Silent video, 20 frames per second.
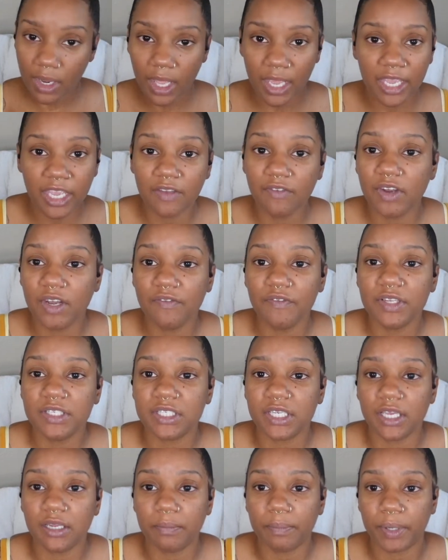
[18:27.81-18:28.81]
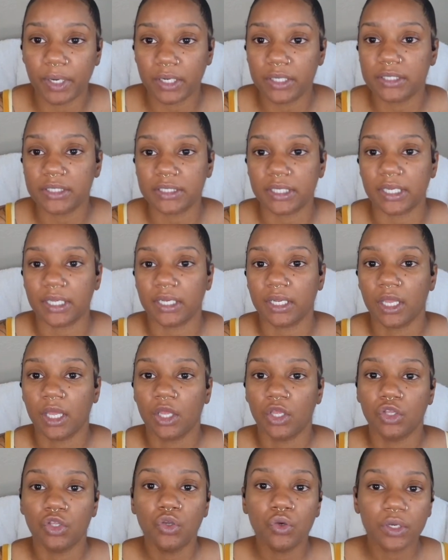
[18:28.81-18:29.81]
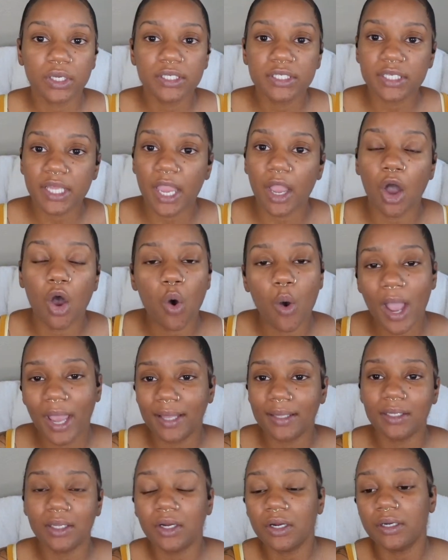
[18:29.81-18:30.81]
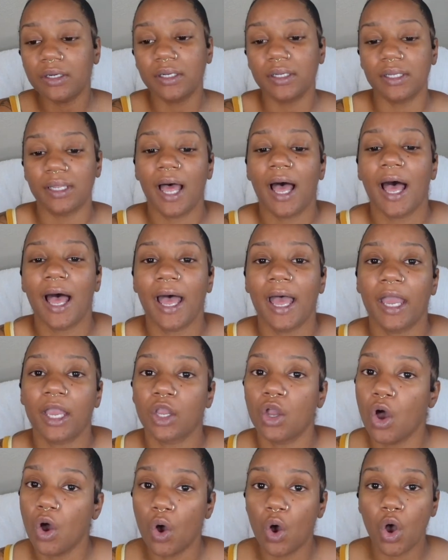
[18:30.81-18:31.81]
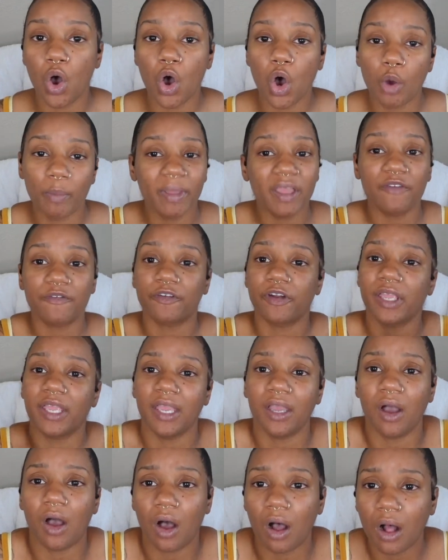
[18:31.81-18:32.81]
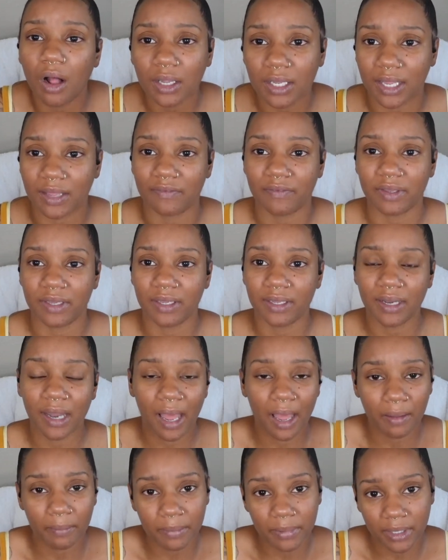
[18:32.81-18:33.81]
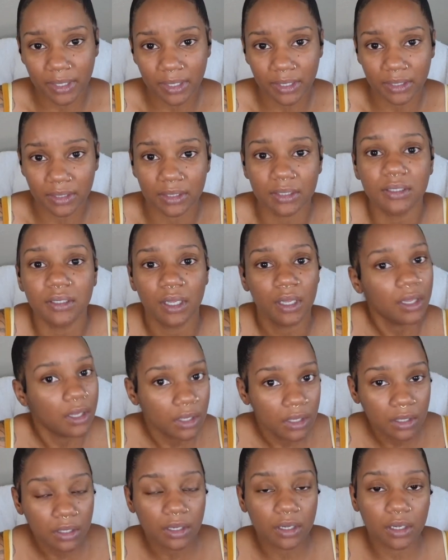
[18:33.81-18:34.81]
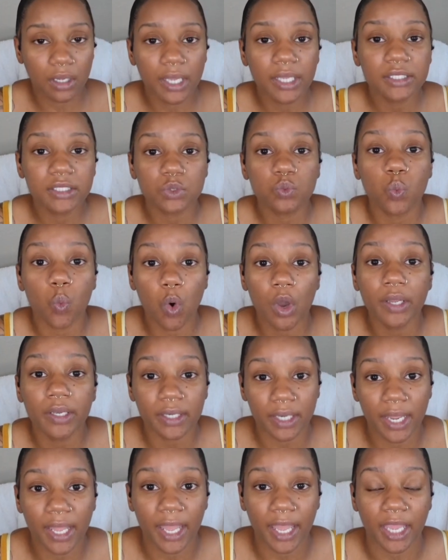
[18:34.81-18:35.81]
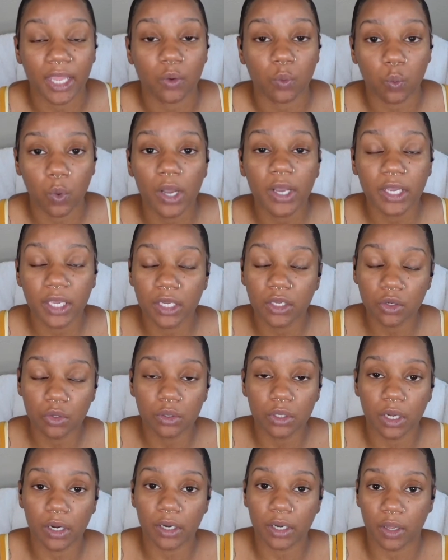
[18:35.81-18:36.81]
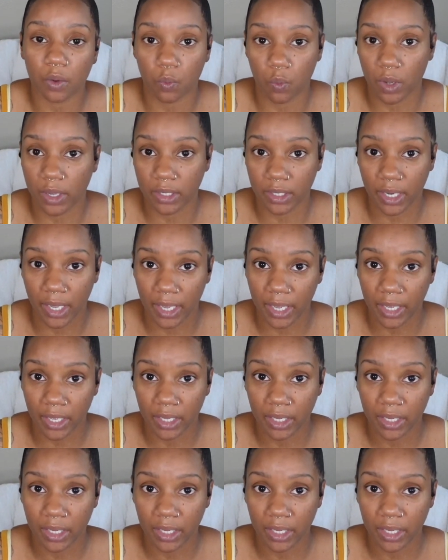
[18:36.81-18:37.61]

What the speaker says: even if it's in person, you could say, oh, I learned a lot, go home and forget all of it. I mean, it's 1 day. What can you learn in 1 day?